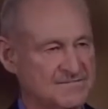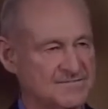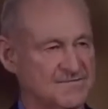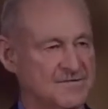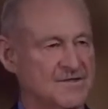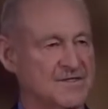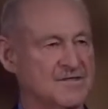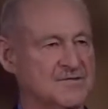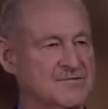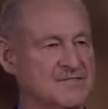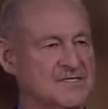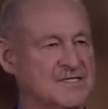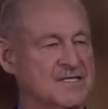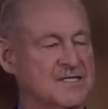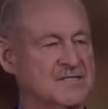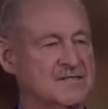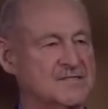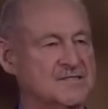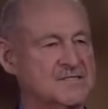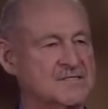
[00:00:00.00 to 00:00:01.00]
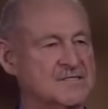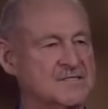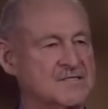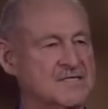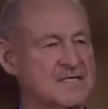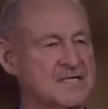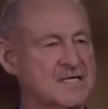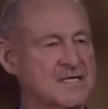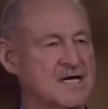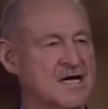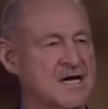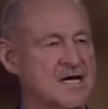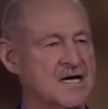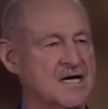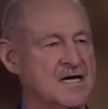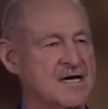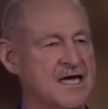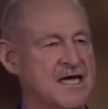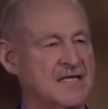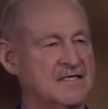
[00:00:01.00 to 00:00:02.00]
for those things
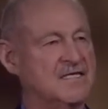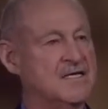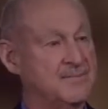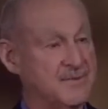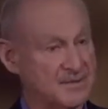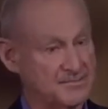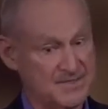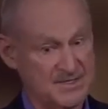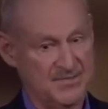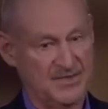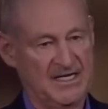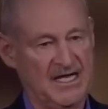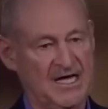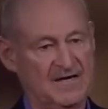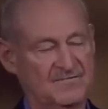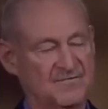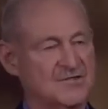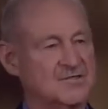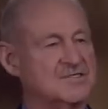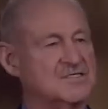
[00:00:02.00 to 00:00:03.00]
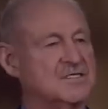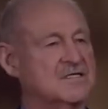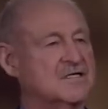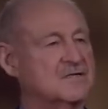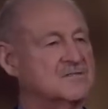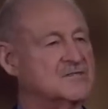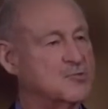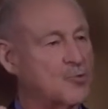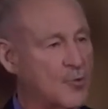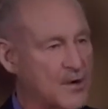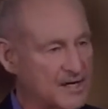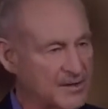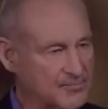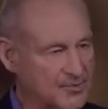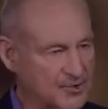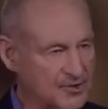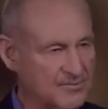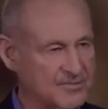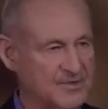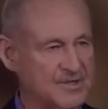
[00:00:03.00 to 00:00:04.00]
and keeping people out of nursing homes when
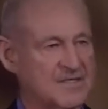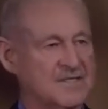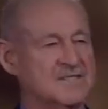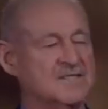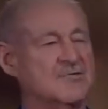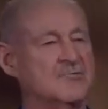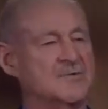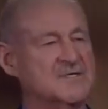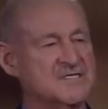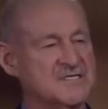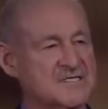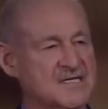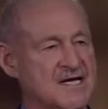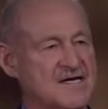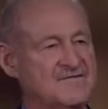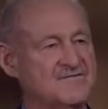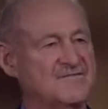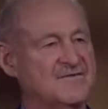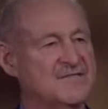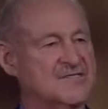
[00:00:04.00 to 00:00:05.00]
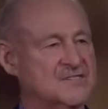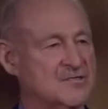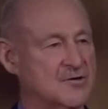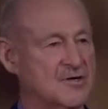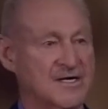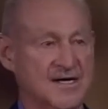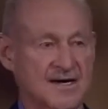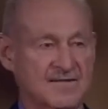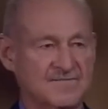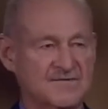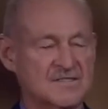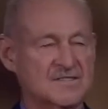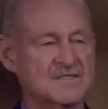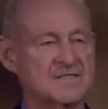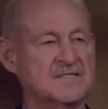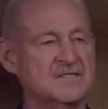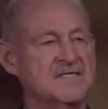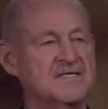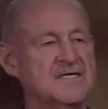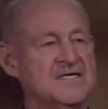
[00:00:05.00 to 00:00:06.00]
appropriate and when safe and so on,
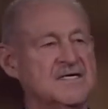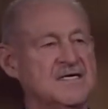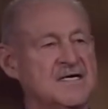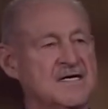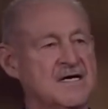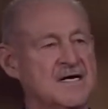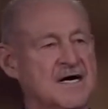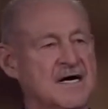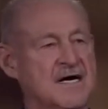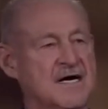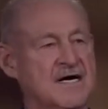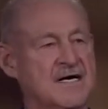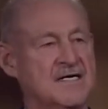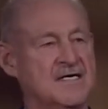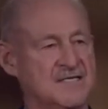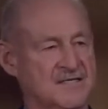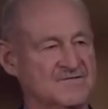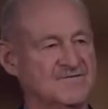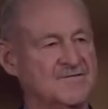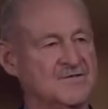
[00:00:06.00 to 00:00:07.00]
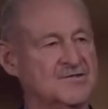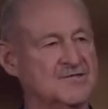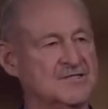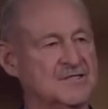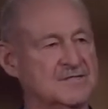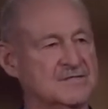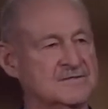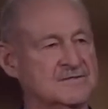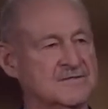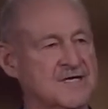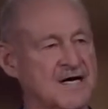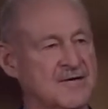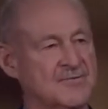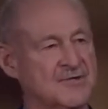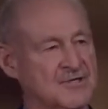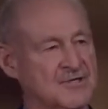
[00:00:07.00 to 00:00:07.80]
obviously, in the future. I would